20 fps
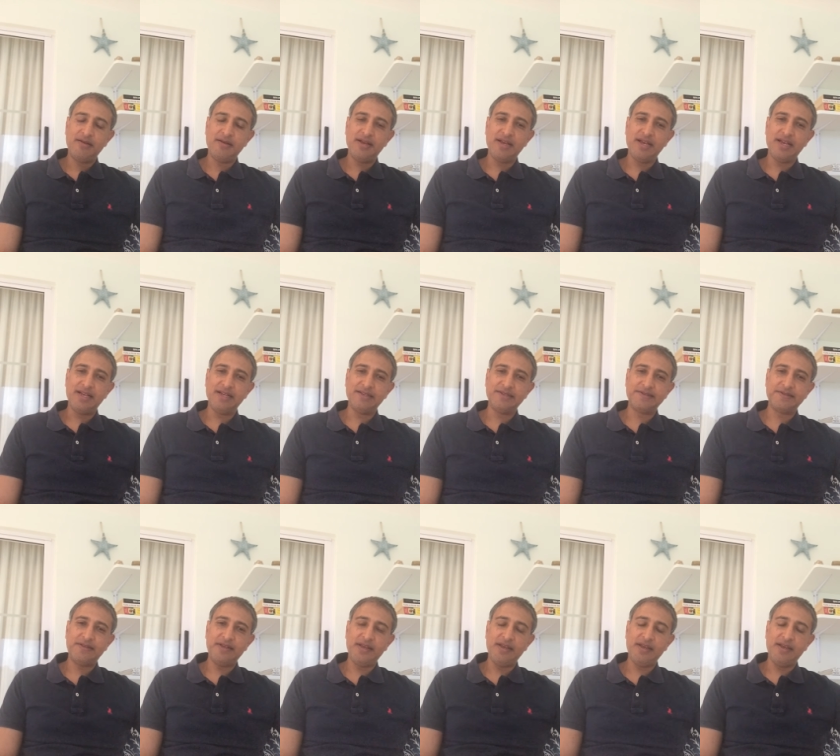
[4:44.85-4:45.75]

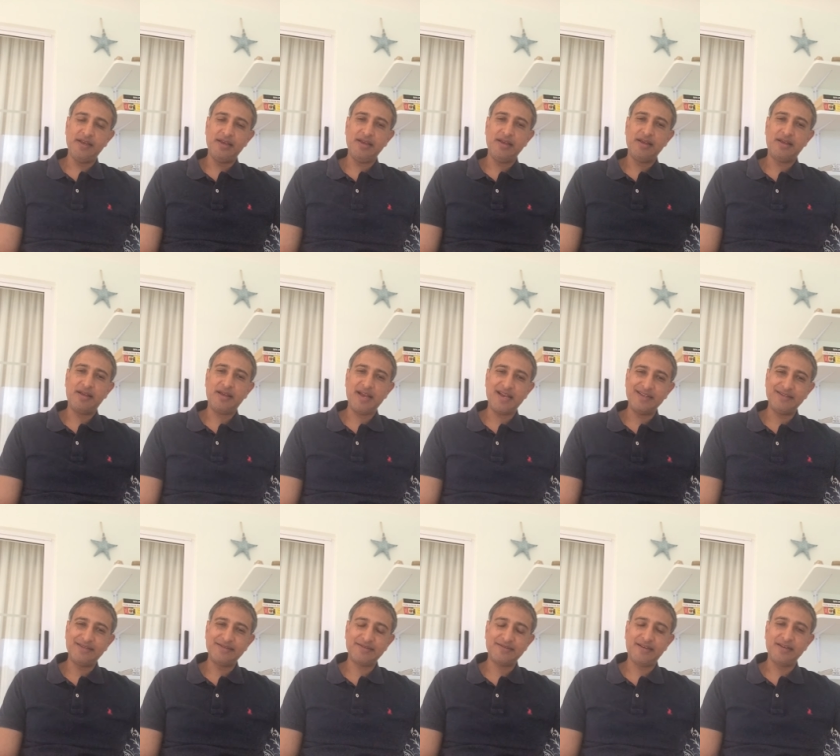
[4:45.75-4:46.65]
is the
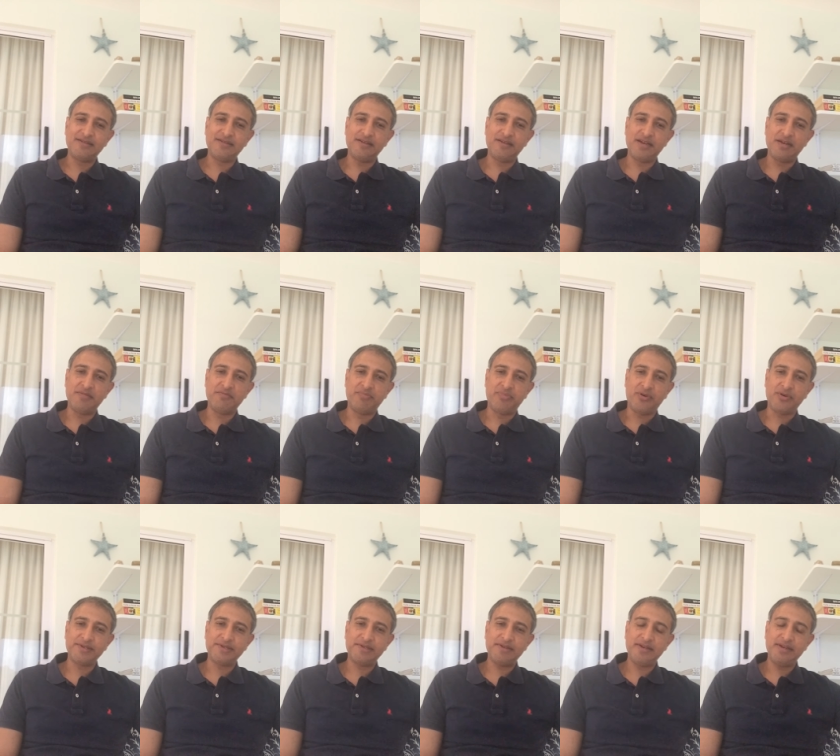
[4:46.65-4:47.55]
case cited in
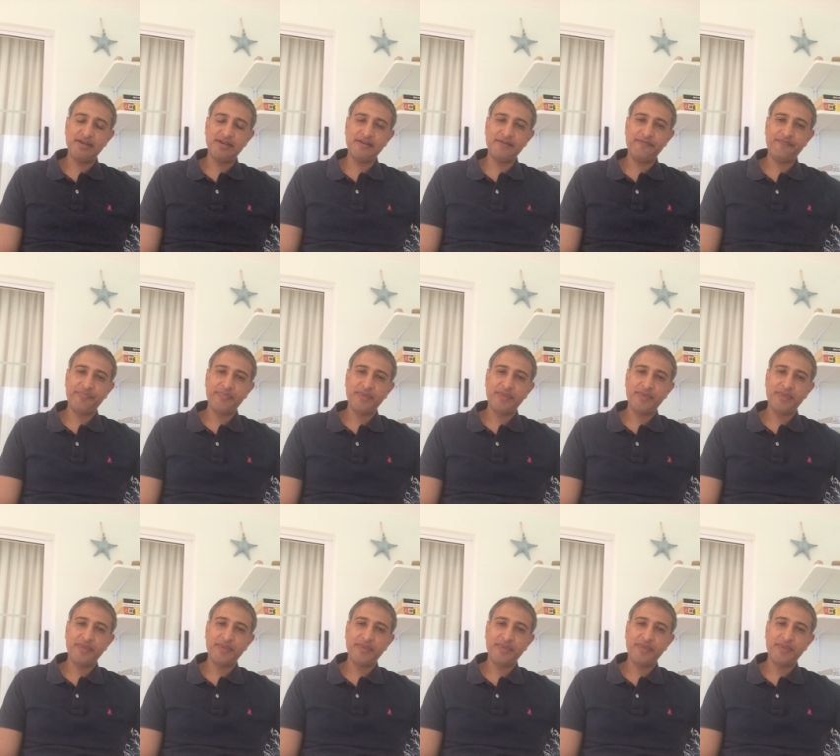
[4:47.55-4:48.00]
Bosnia,